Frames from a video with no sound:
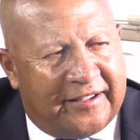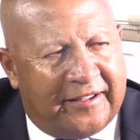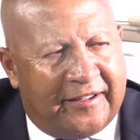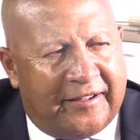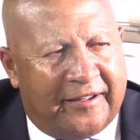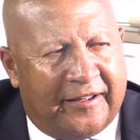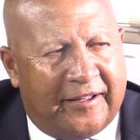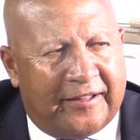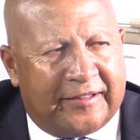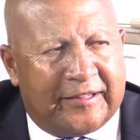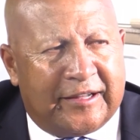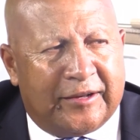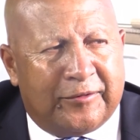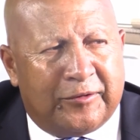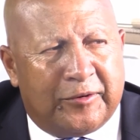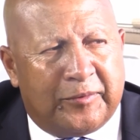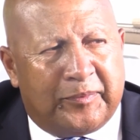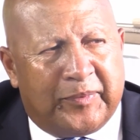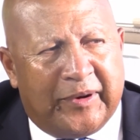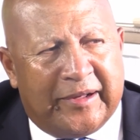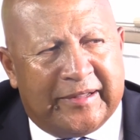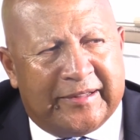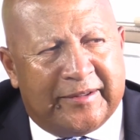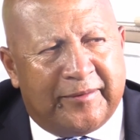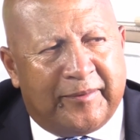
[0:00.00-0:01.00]
and they will
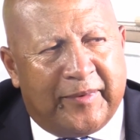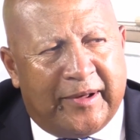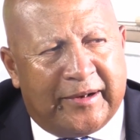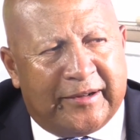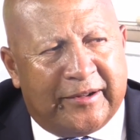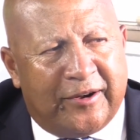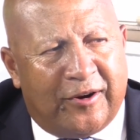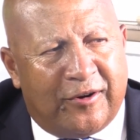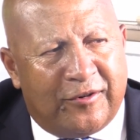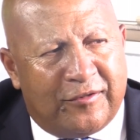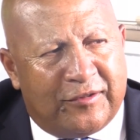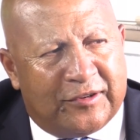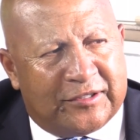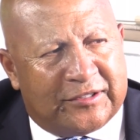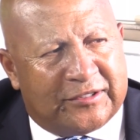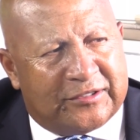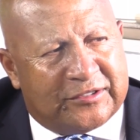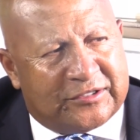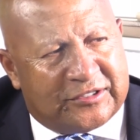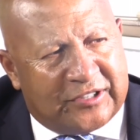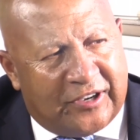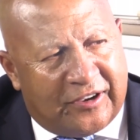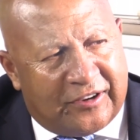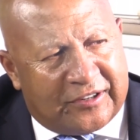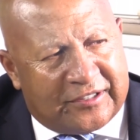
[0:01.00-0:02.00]
pay the money over to
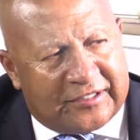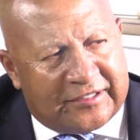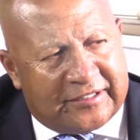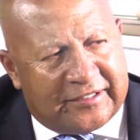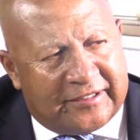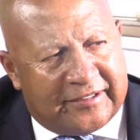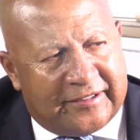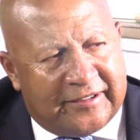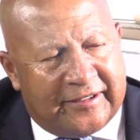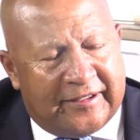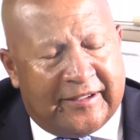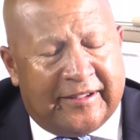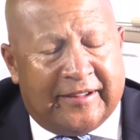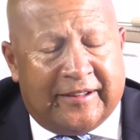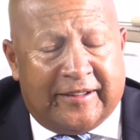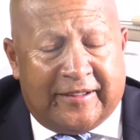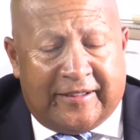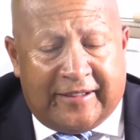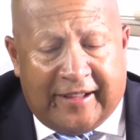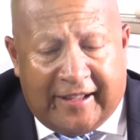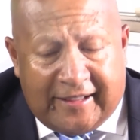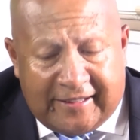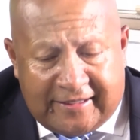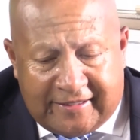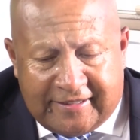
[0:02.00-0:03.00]
SARS.
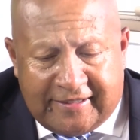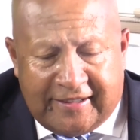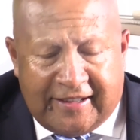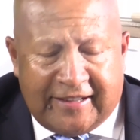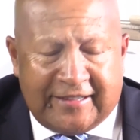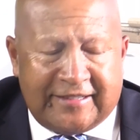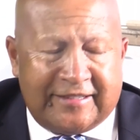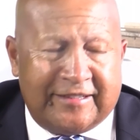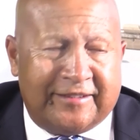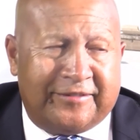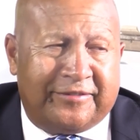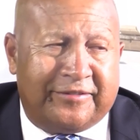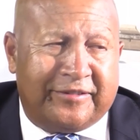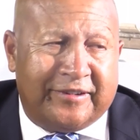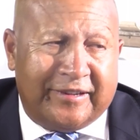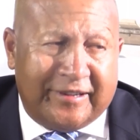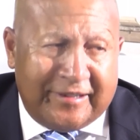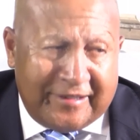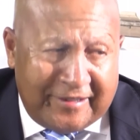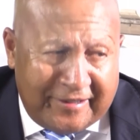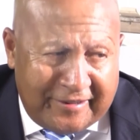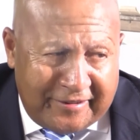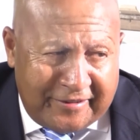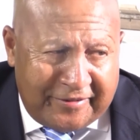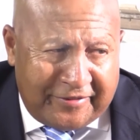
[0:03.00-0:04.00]
That has a
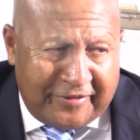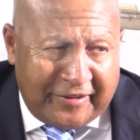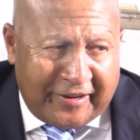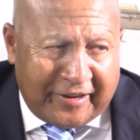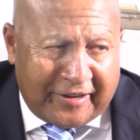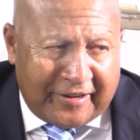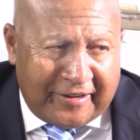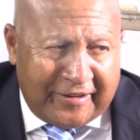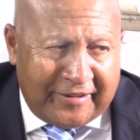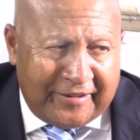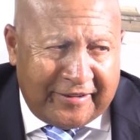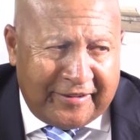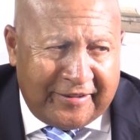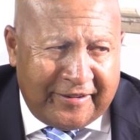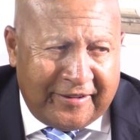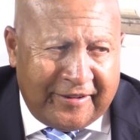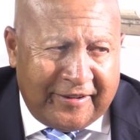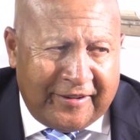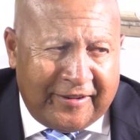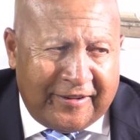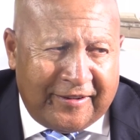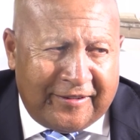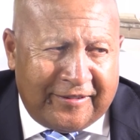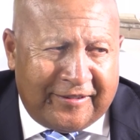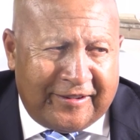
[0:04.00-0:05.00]
further effect
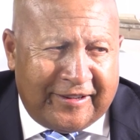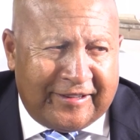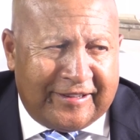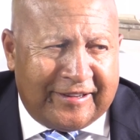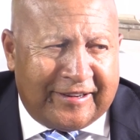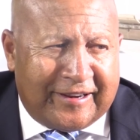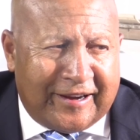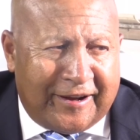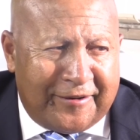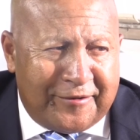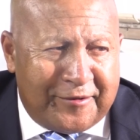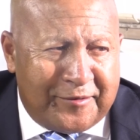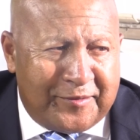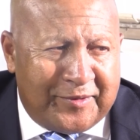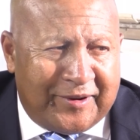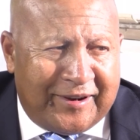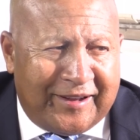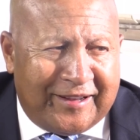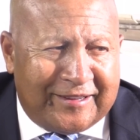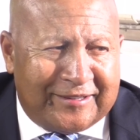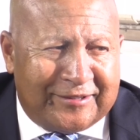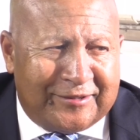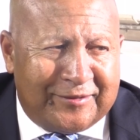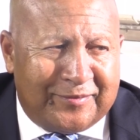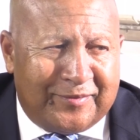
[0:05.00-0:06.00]
that the government
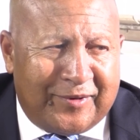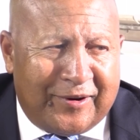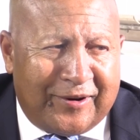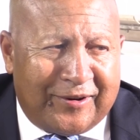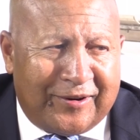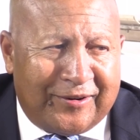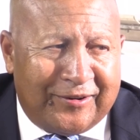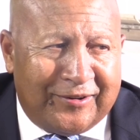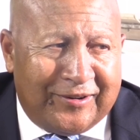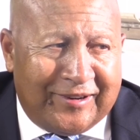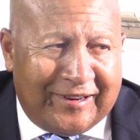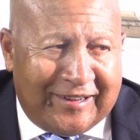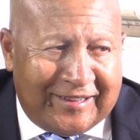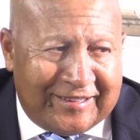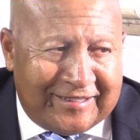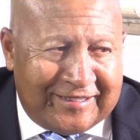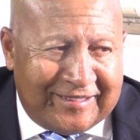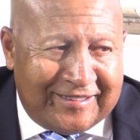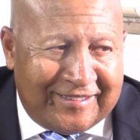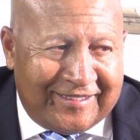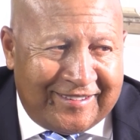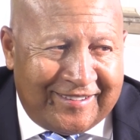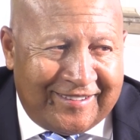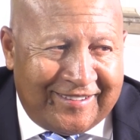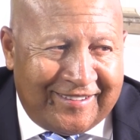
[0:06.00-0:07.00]
has to borrow less.
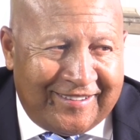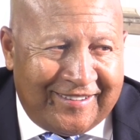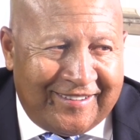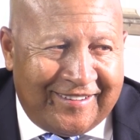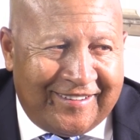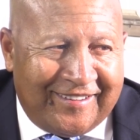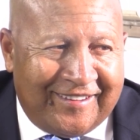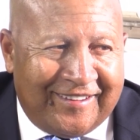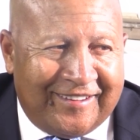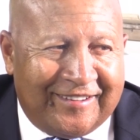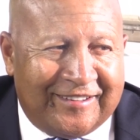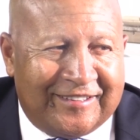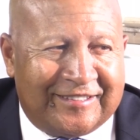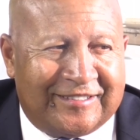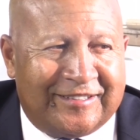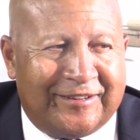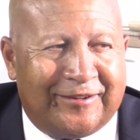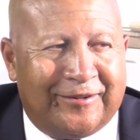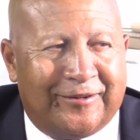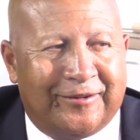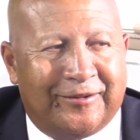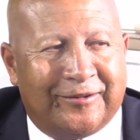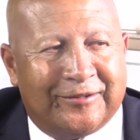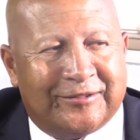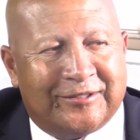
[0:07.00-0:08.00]

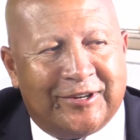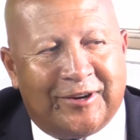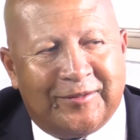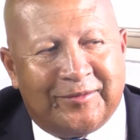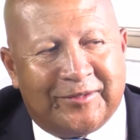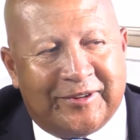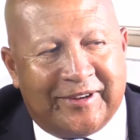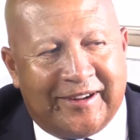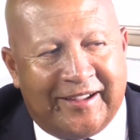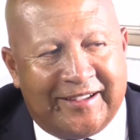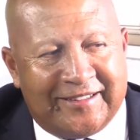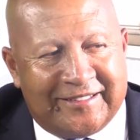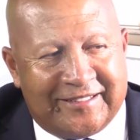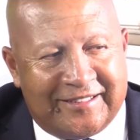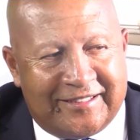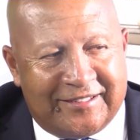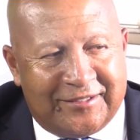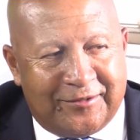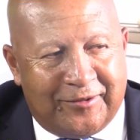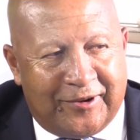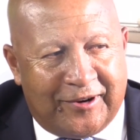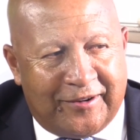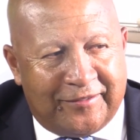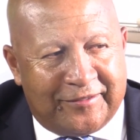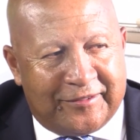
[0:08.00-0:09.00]
So job creation is
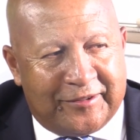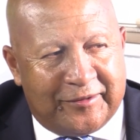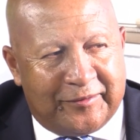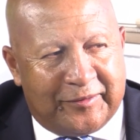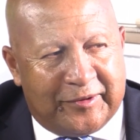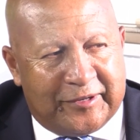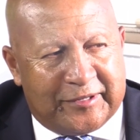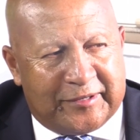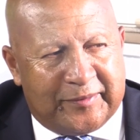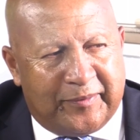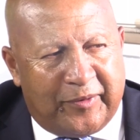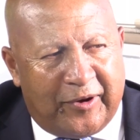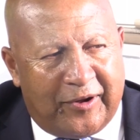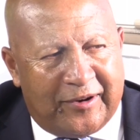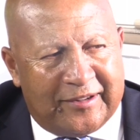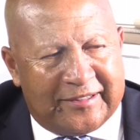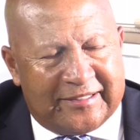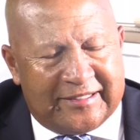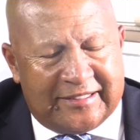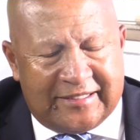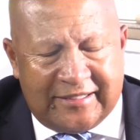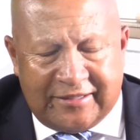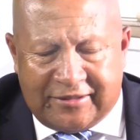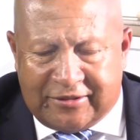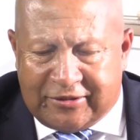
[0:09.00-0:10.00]
one of the best
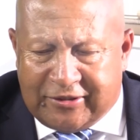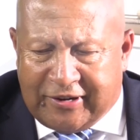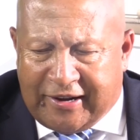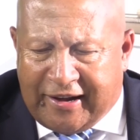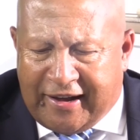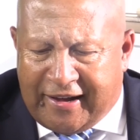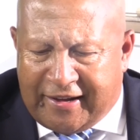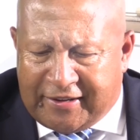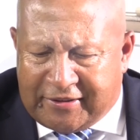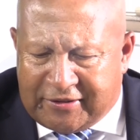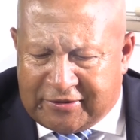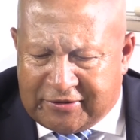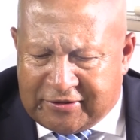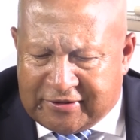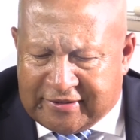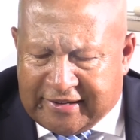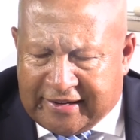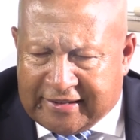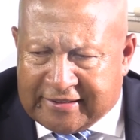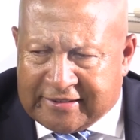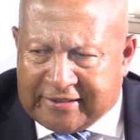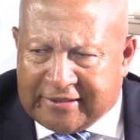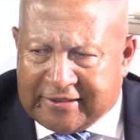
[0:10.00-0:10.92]
policies. And to add to that,